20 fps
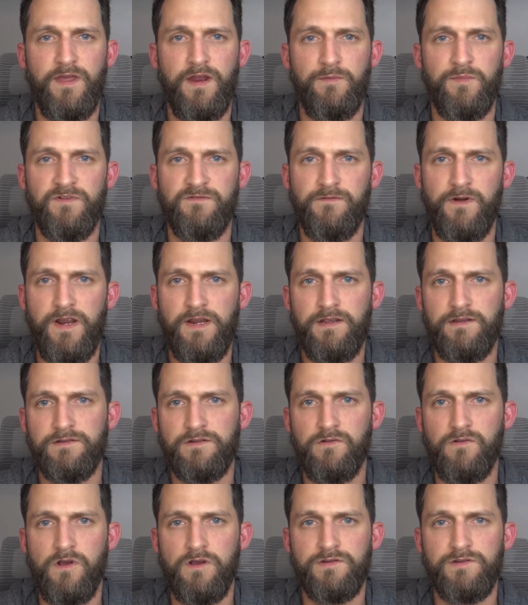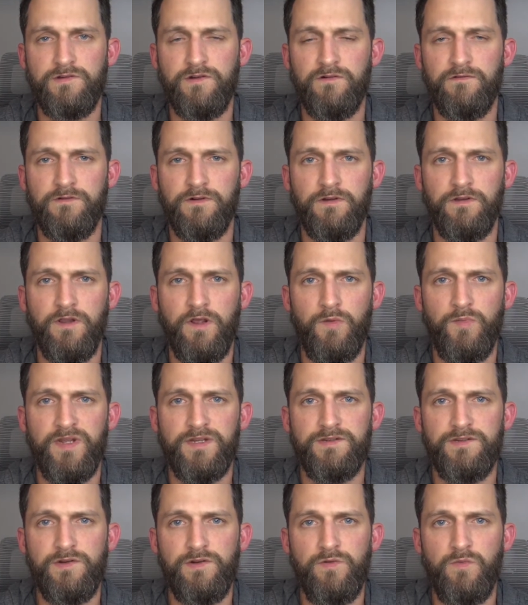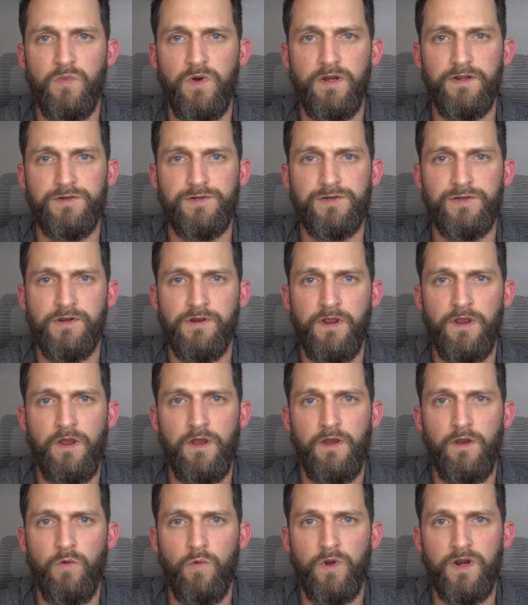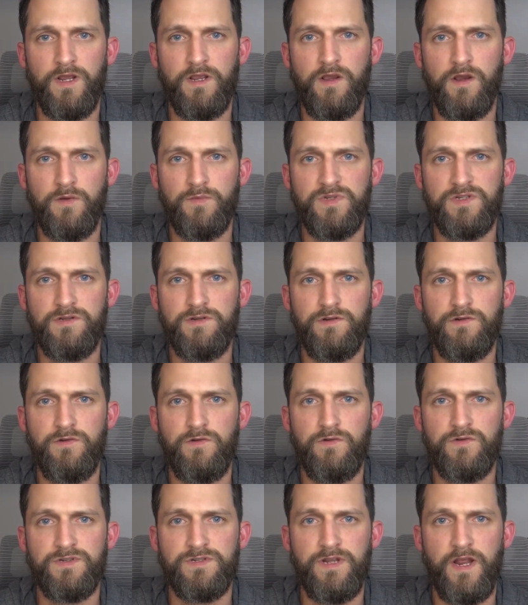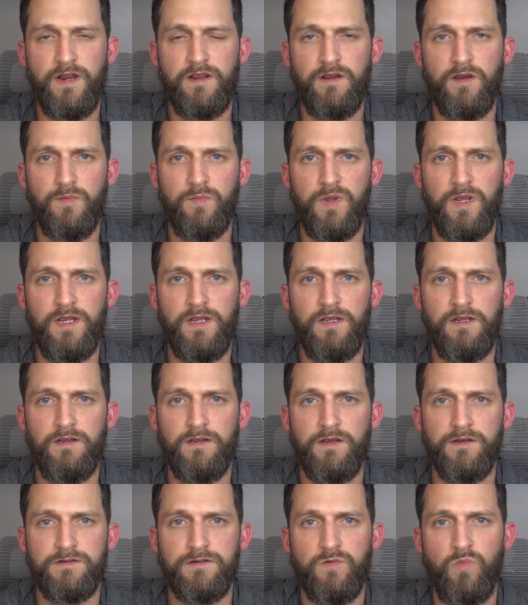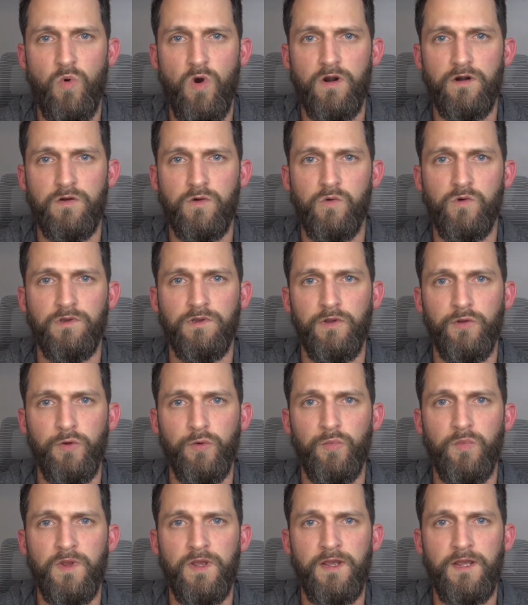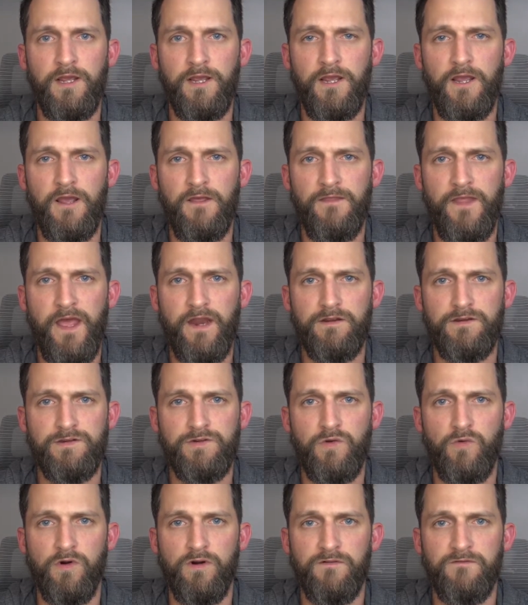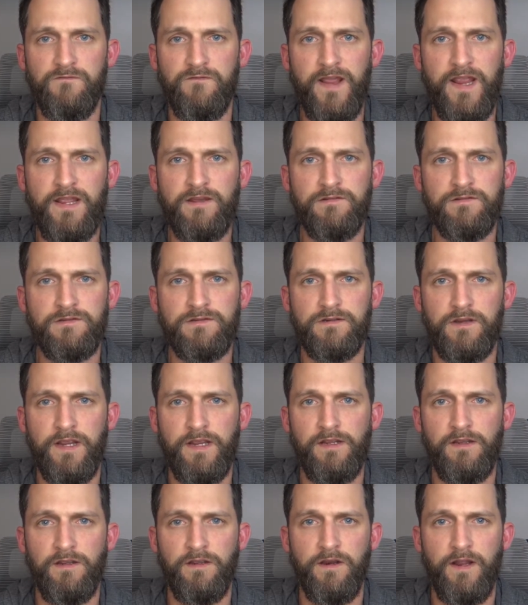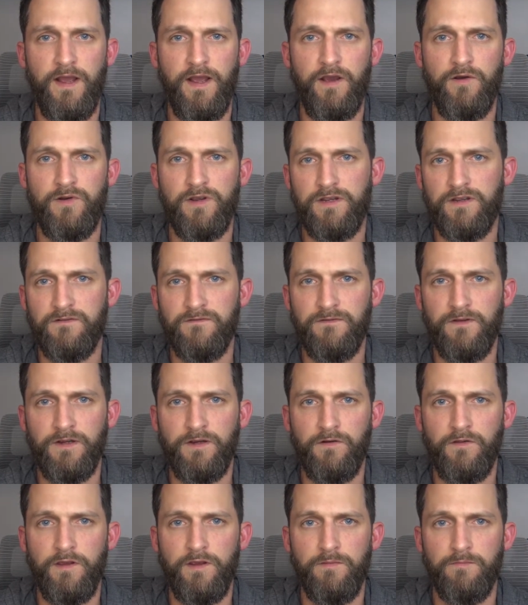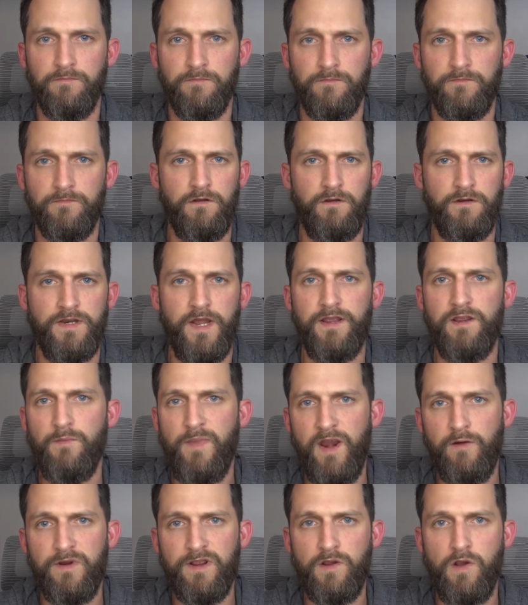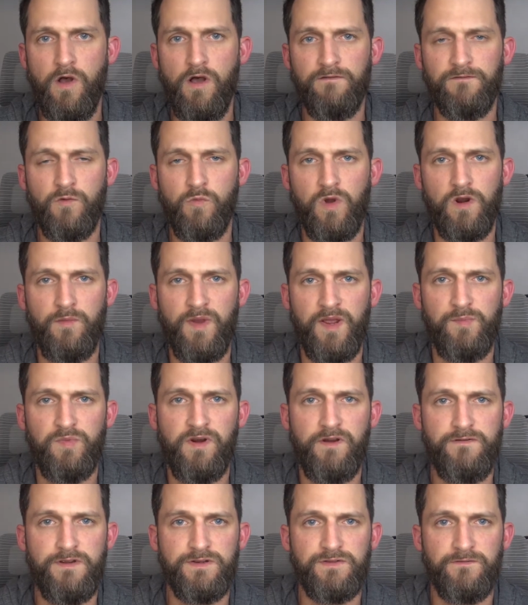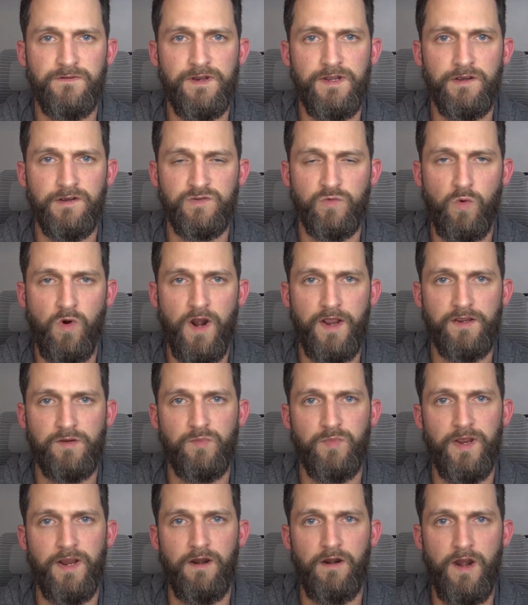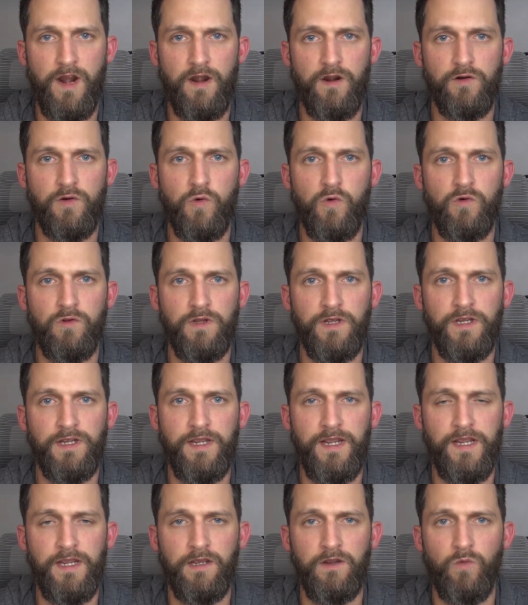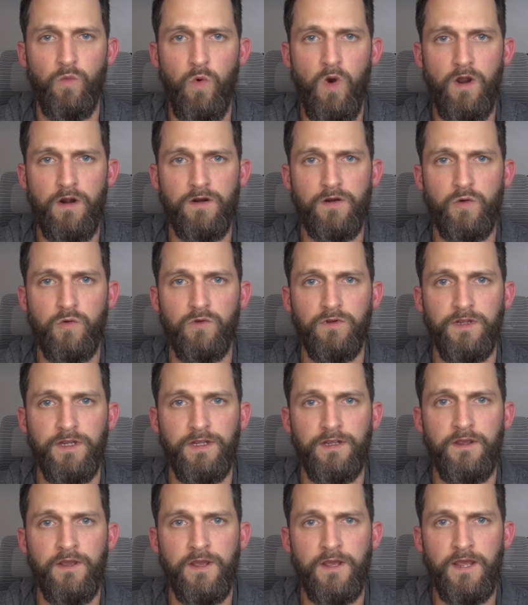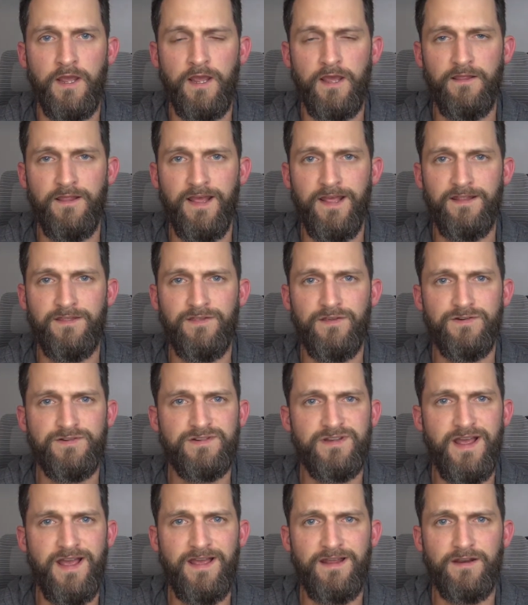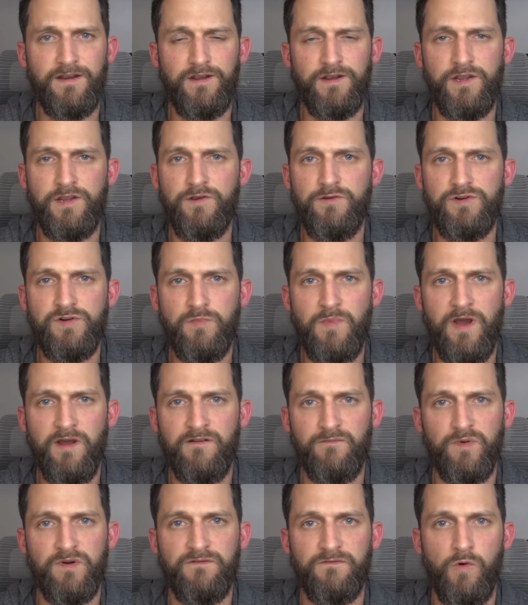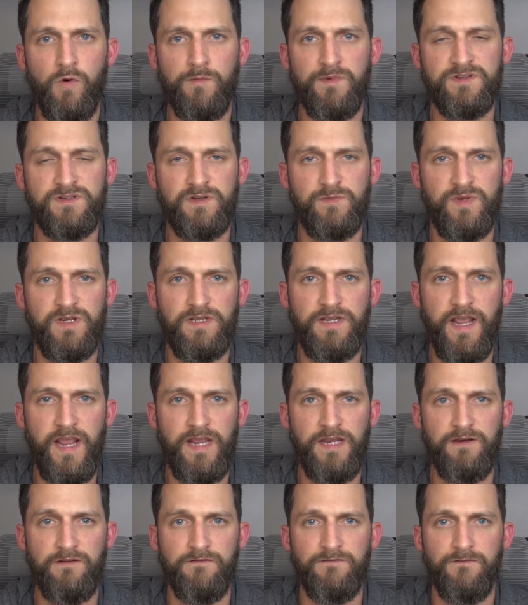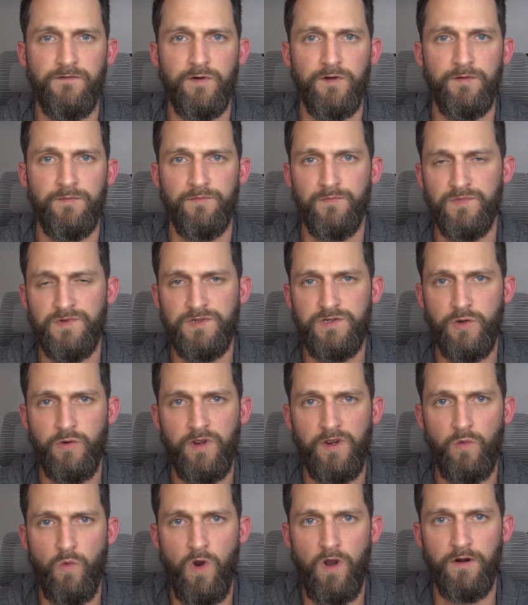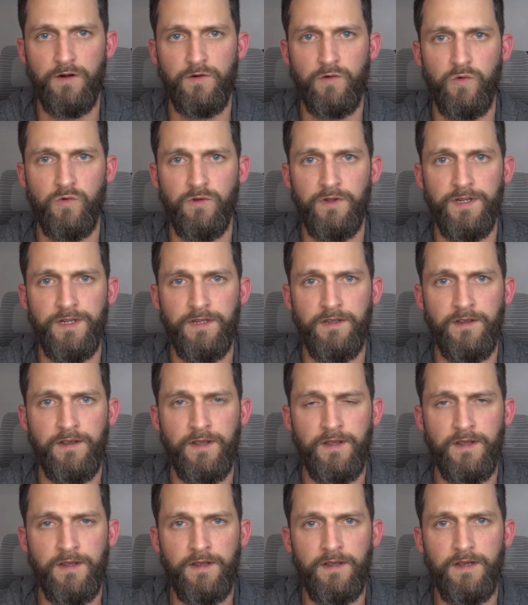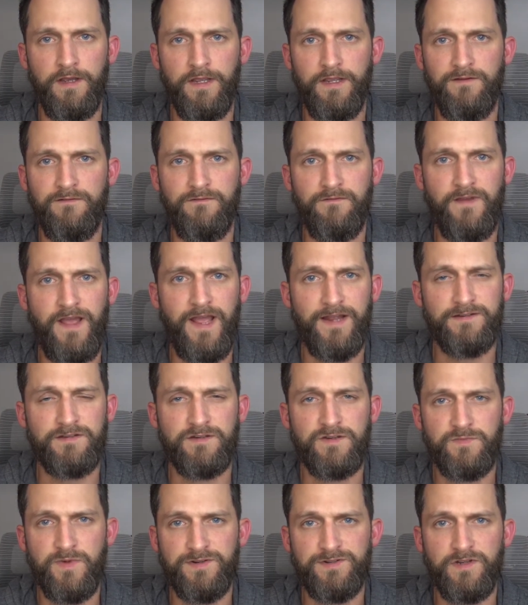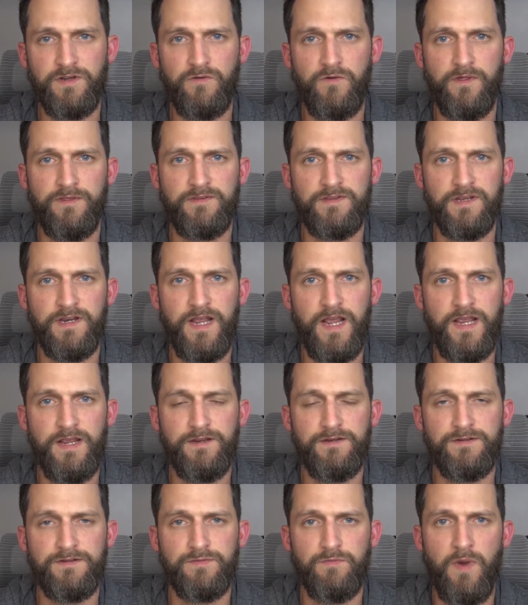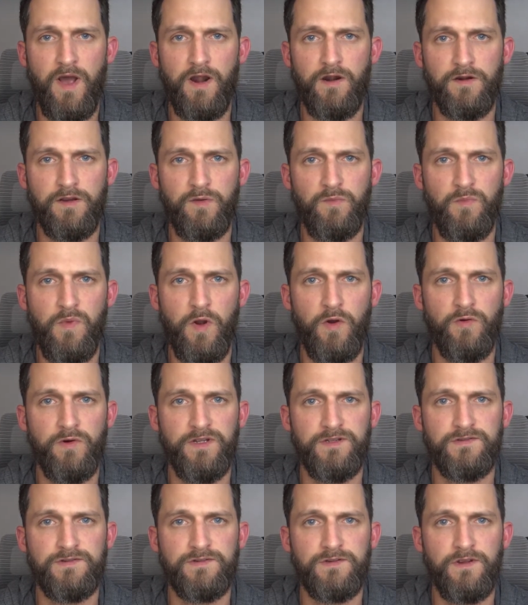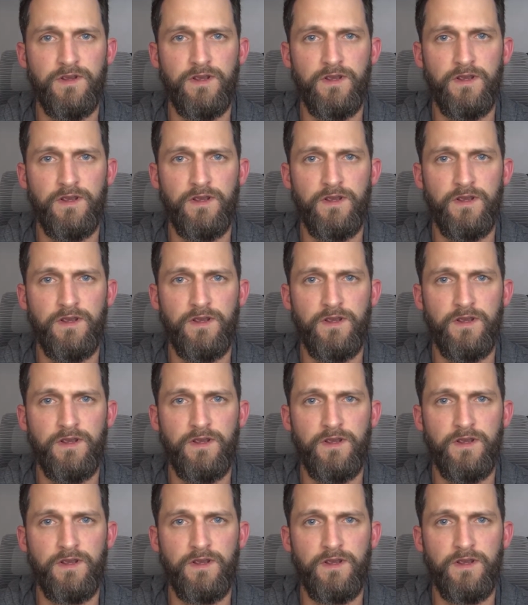that I'm afraid gets glossed over a little bit too much when it comes to setting up a custom water-cooled loop, and that is your fans and how to configure them. Now you may recall from one of my previous videos where I compare air cooling and water cooling that there's not a huge amount of performance to be gained from doing water cooling. In fact, especially with today's modern components,